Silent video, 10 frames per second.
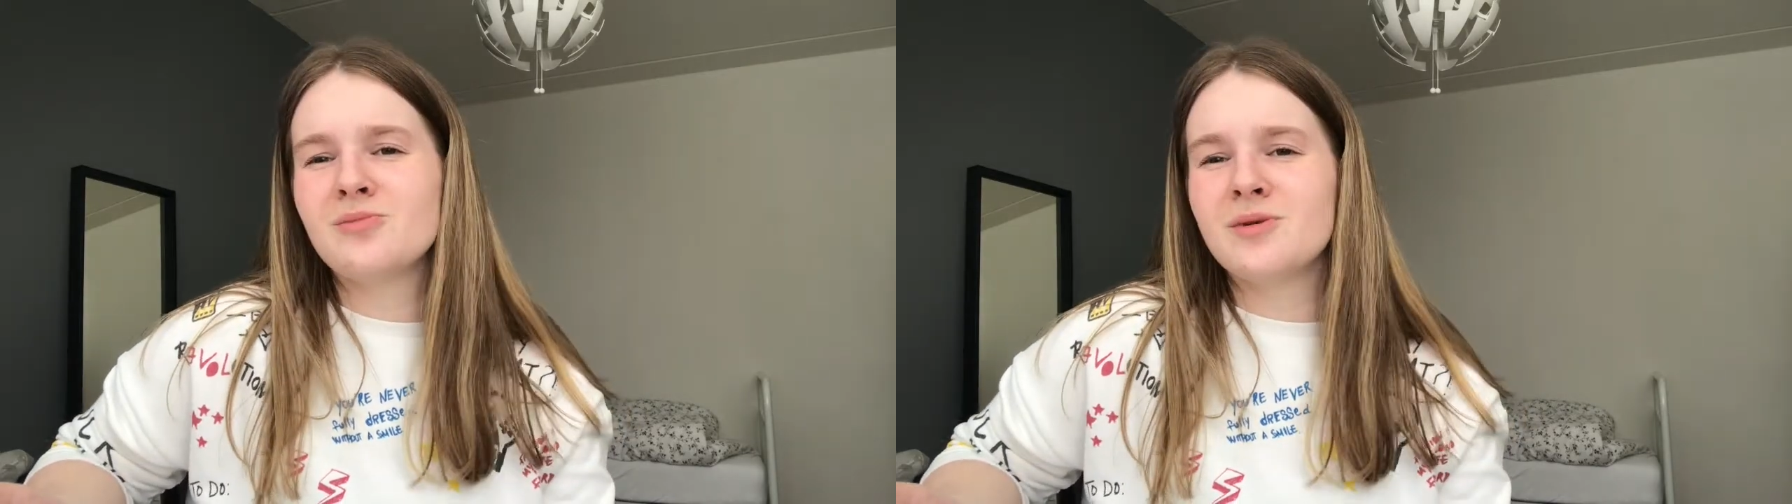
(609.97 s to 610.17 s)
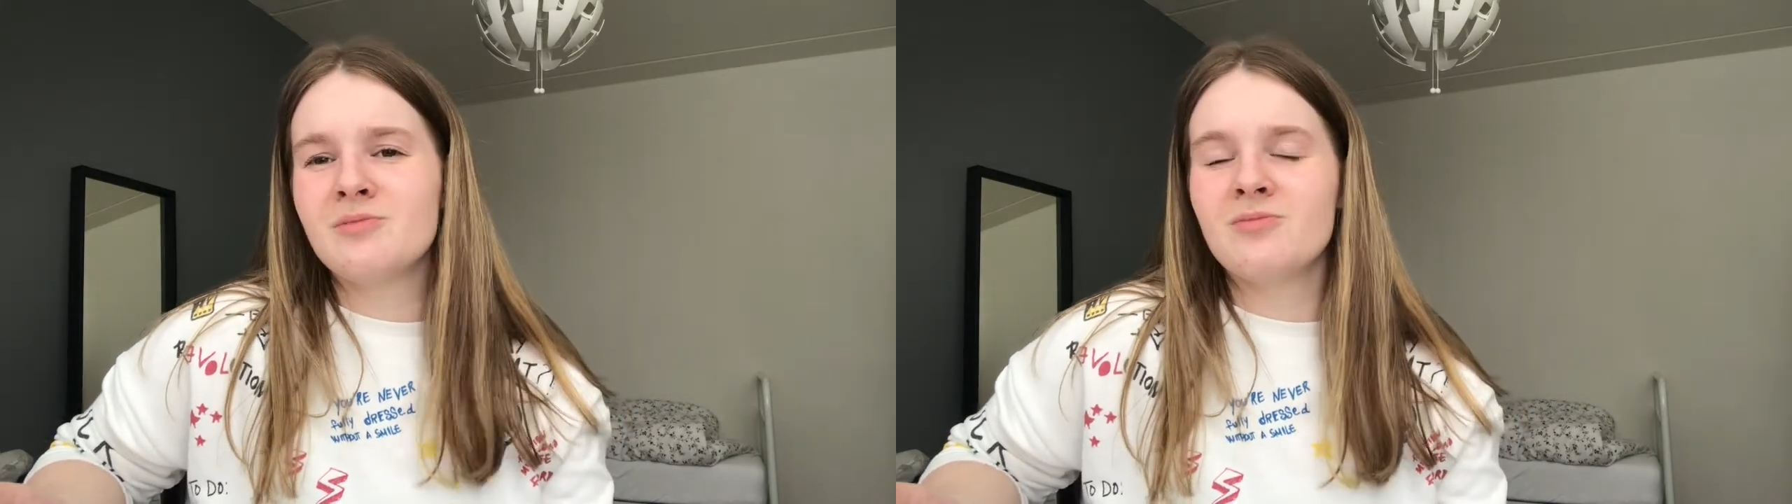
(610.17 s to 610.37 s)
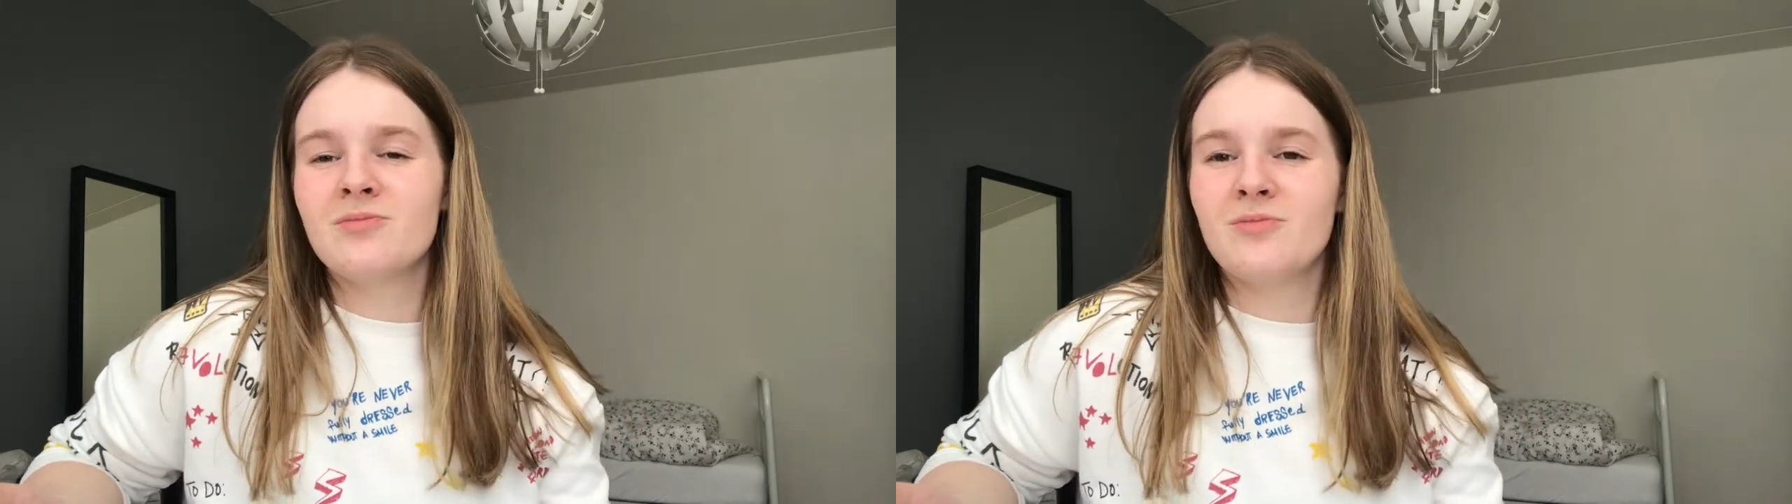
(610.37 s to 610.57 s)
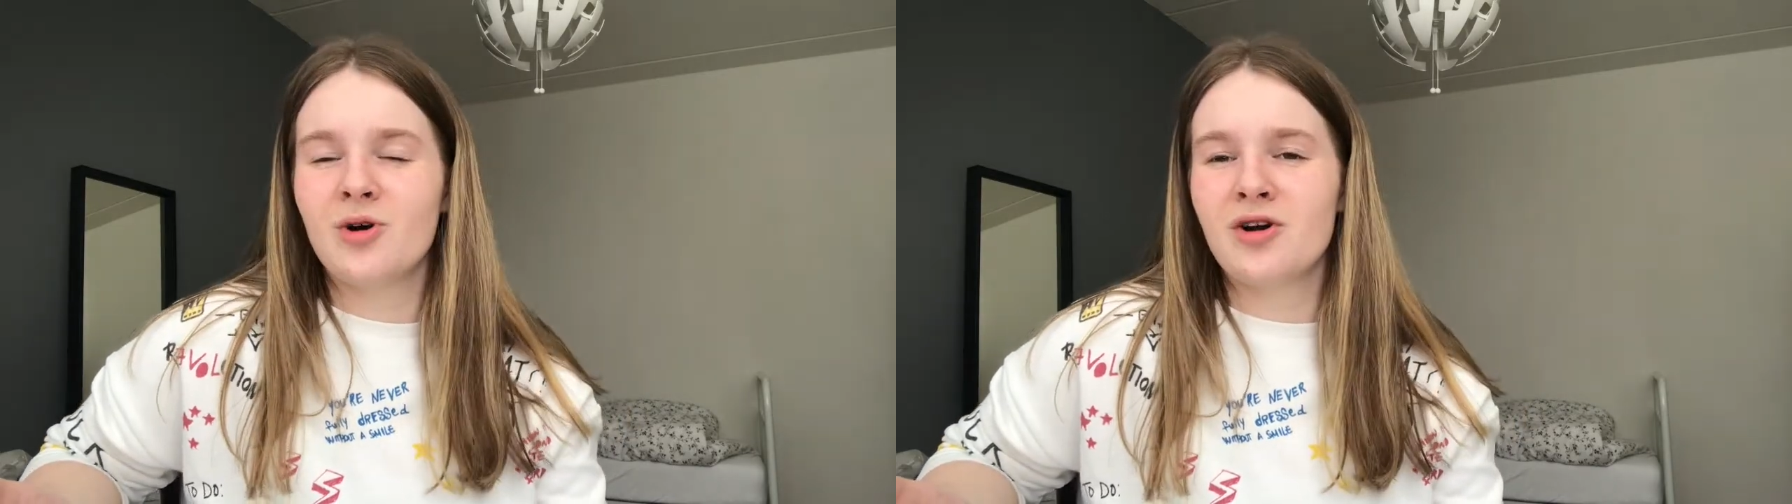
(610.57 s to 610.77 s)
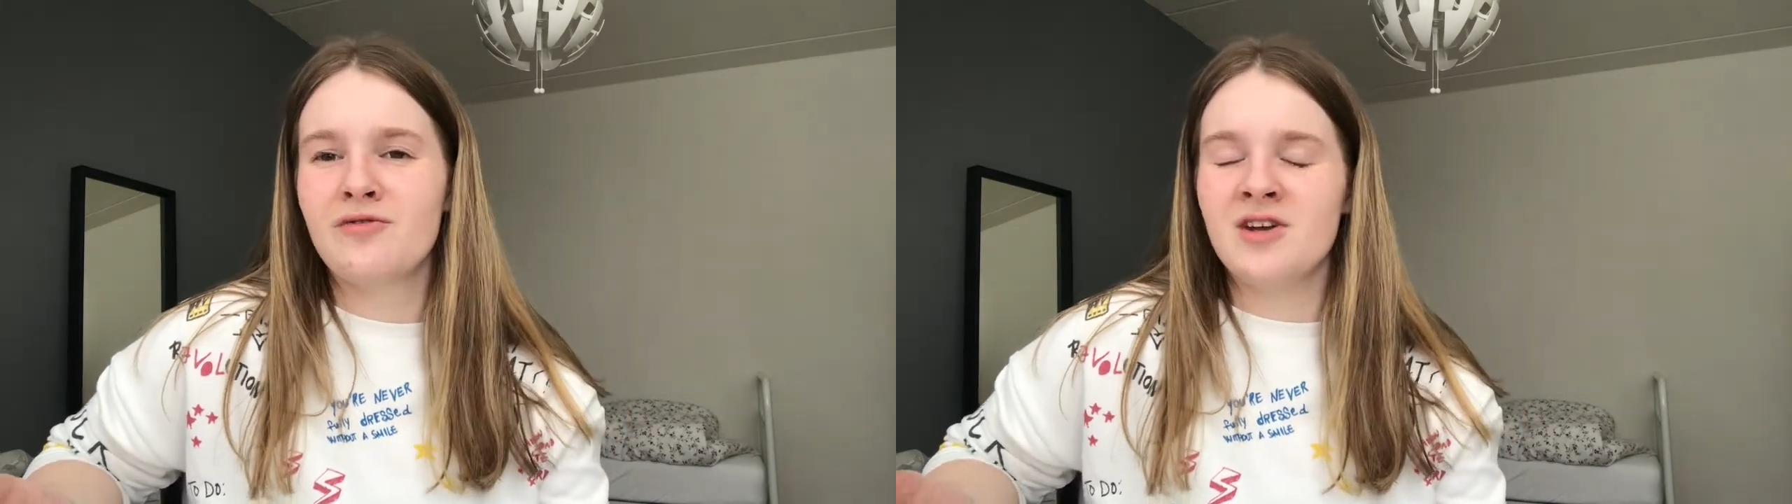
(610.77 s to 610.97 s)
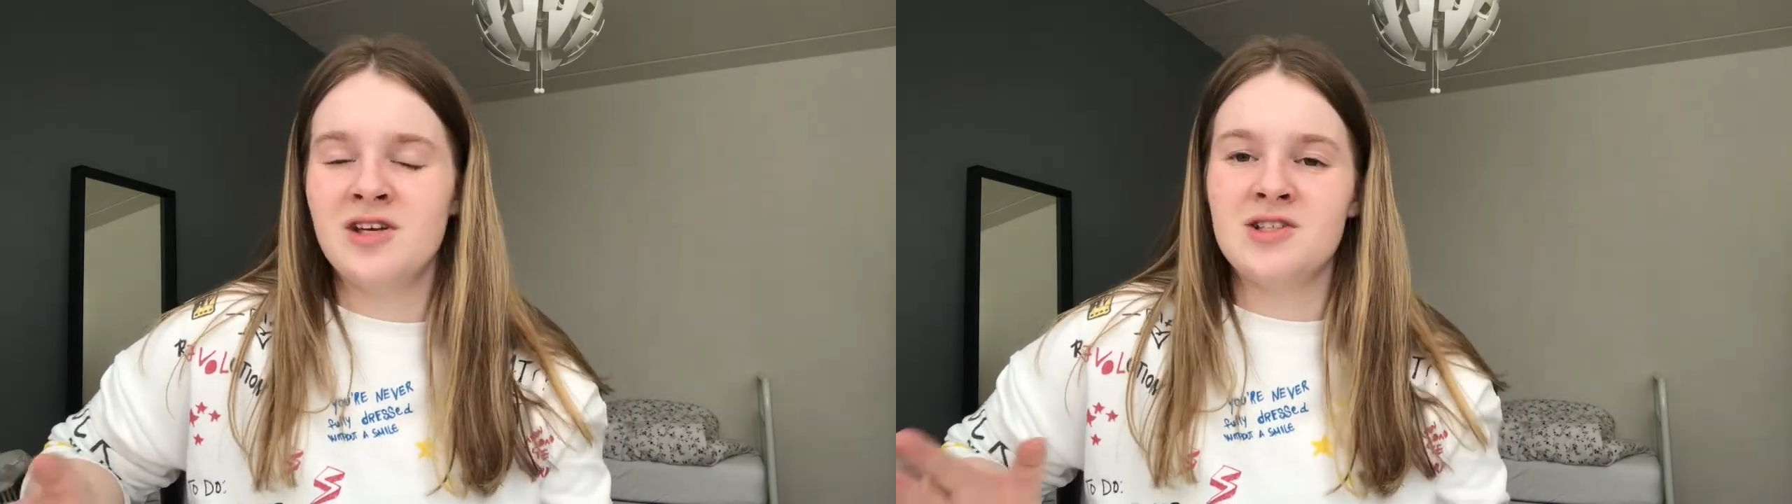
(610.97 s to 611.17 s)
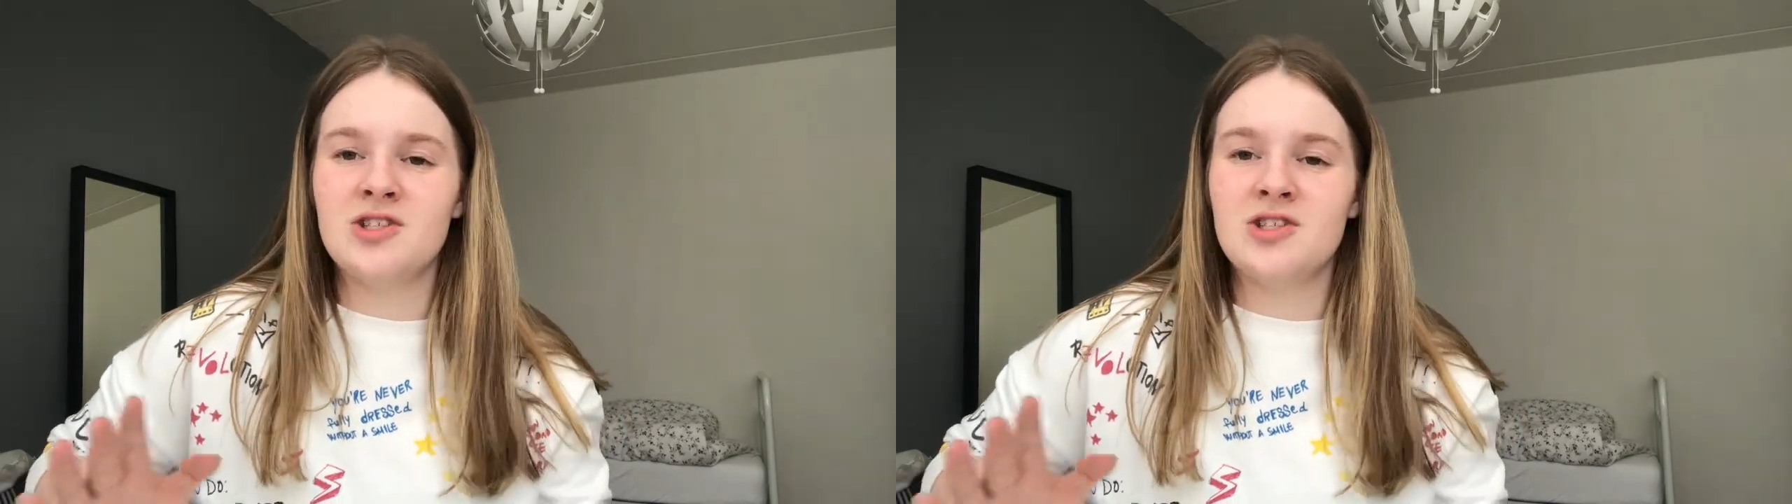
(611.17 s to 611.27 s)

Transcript: a bit more convenient,